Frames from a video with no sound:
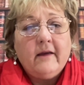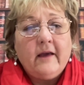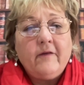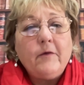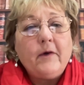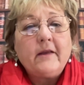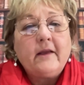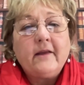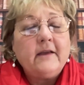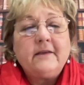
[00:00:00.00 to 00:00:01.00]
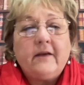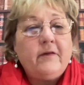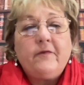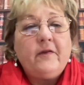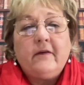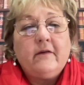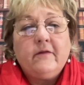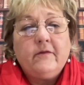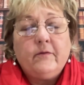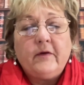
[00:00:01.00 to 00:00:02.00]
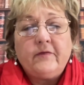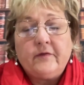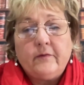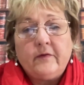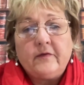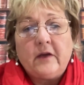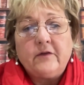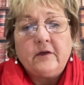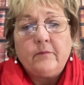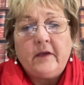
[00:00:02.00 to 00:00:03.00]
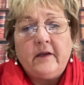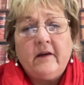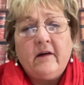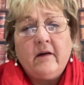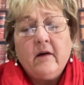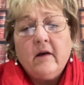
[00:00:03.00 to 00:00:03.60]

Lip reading: everyone can get everything with social media.